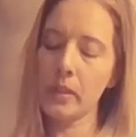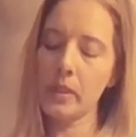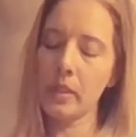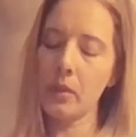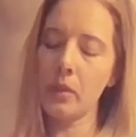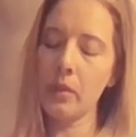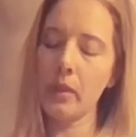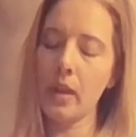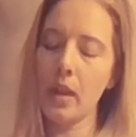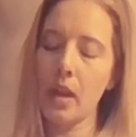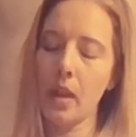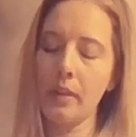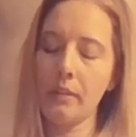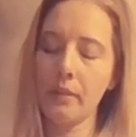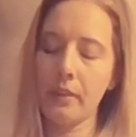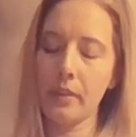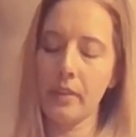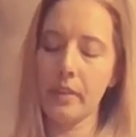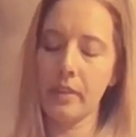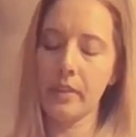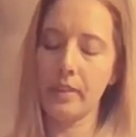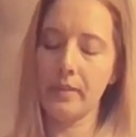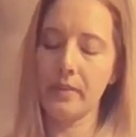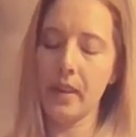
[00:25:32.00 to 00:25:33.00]
What's going on for
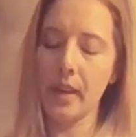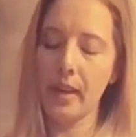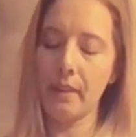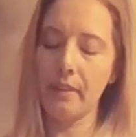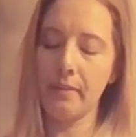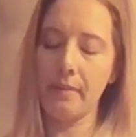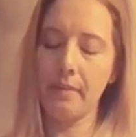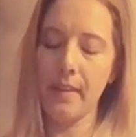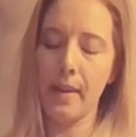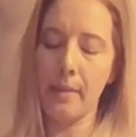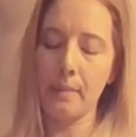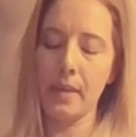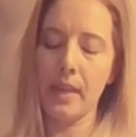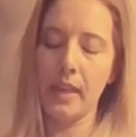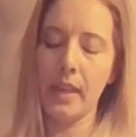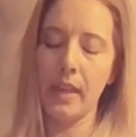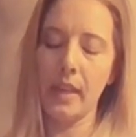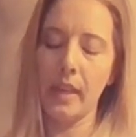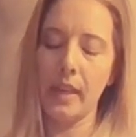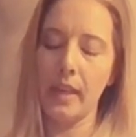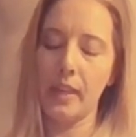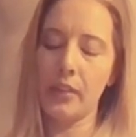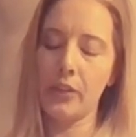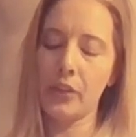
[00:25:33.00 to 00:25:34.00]
the divine
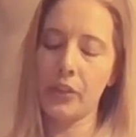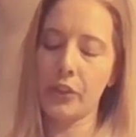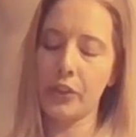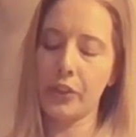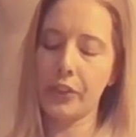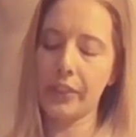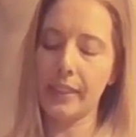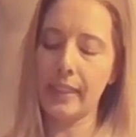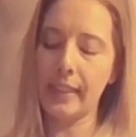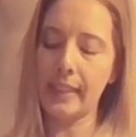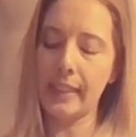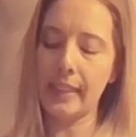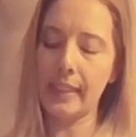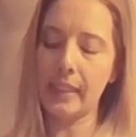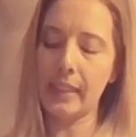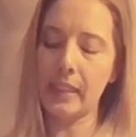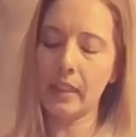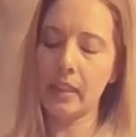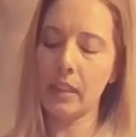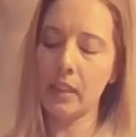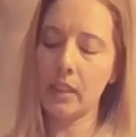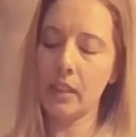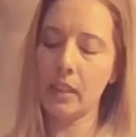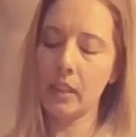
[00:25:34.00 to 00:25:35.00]
feminine
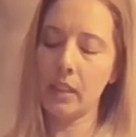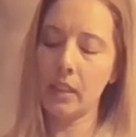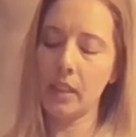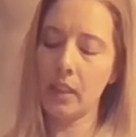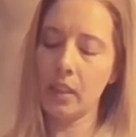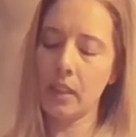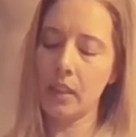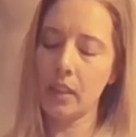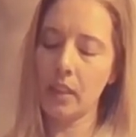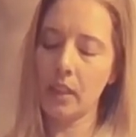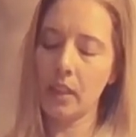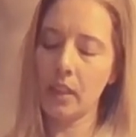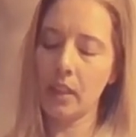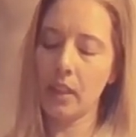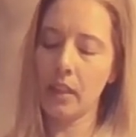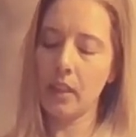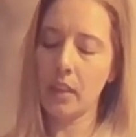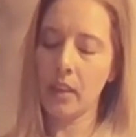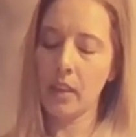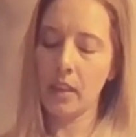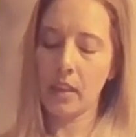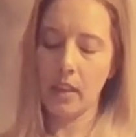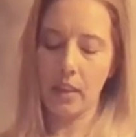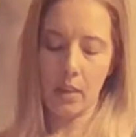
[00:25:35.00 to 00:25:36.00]
internally?
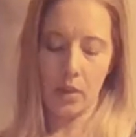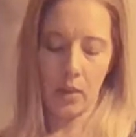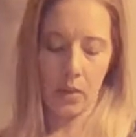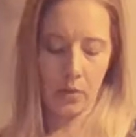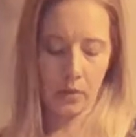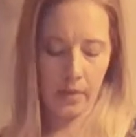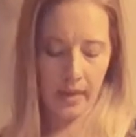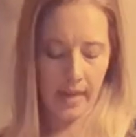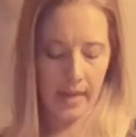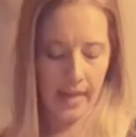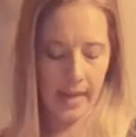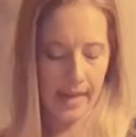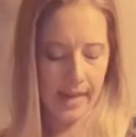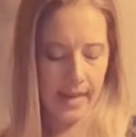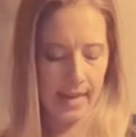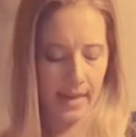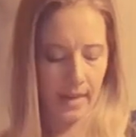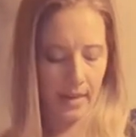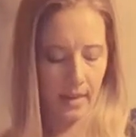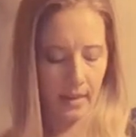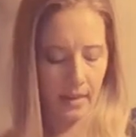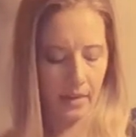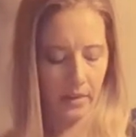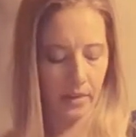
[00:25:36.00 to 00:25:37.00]

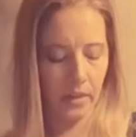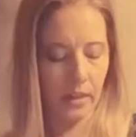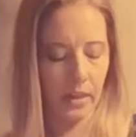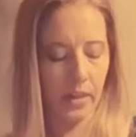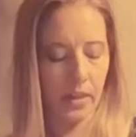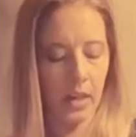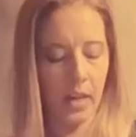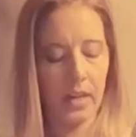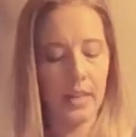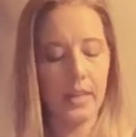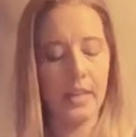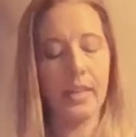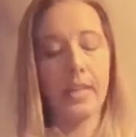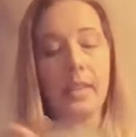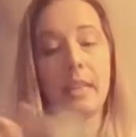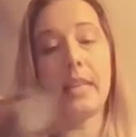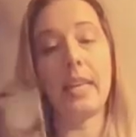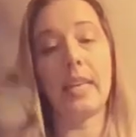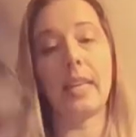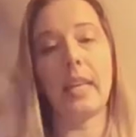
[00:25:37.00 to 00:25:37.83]
Okay, the garden and the